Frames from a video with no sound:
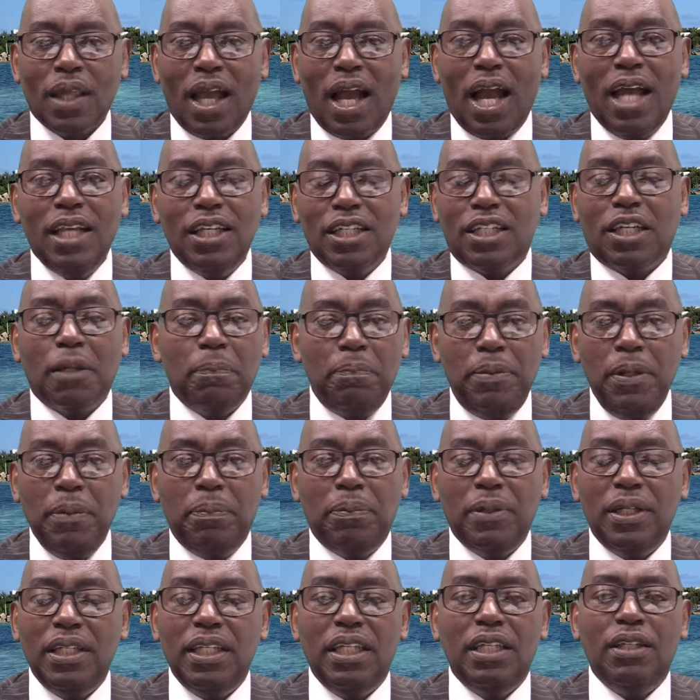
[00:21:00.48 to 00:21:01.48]
I look at
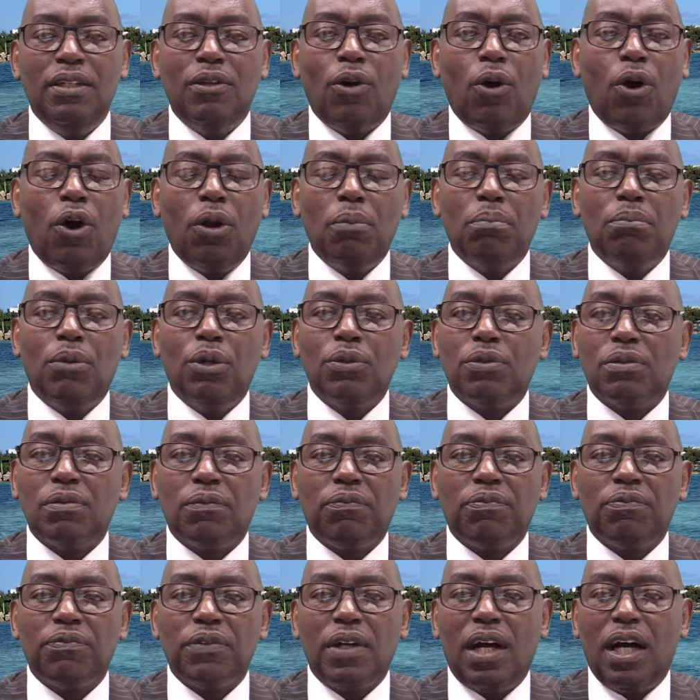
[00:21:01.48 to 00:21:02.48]
people in
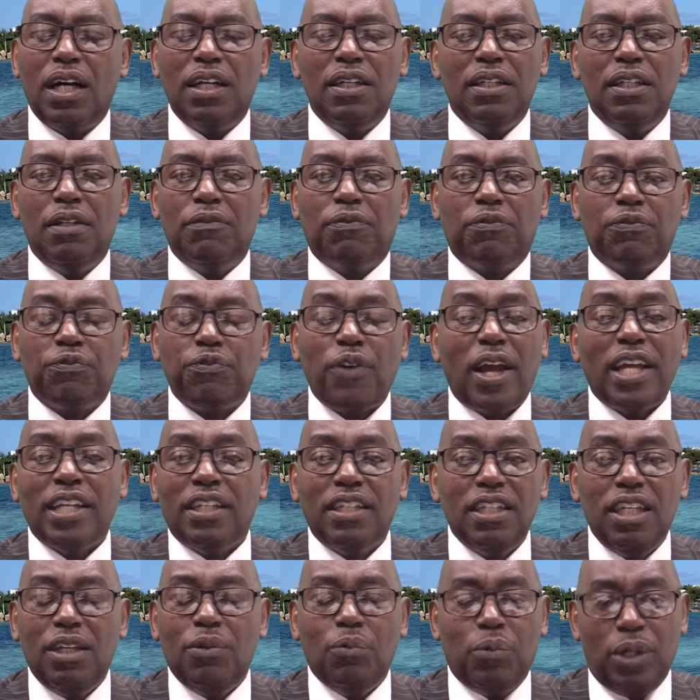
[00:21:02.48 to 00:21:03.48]
almost in
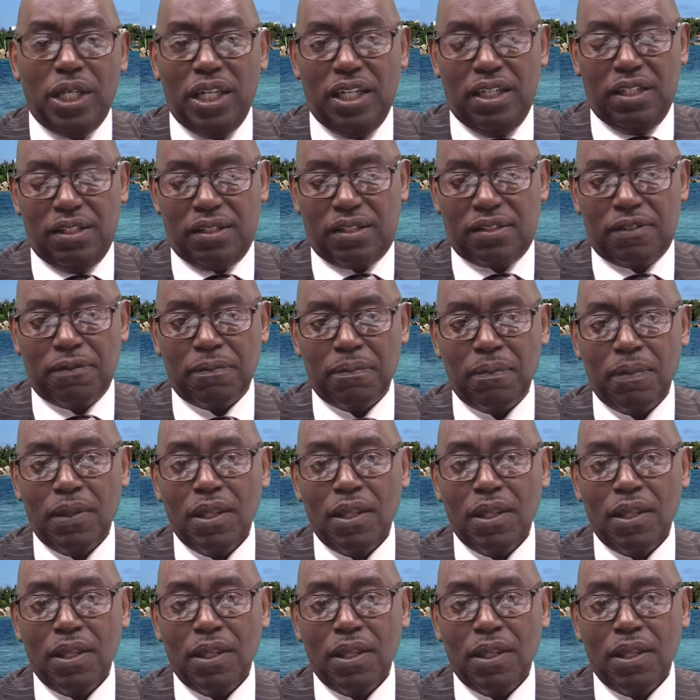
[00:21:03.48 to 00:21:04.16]
frightening ways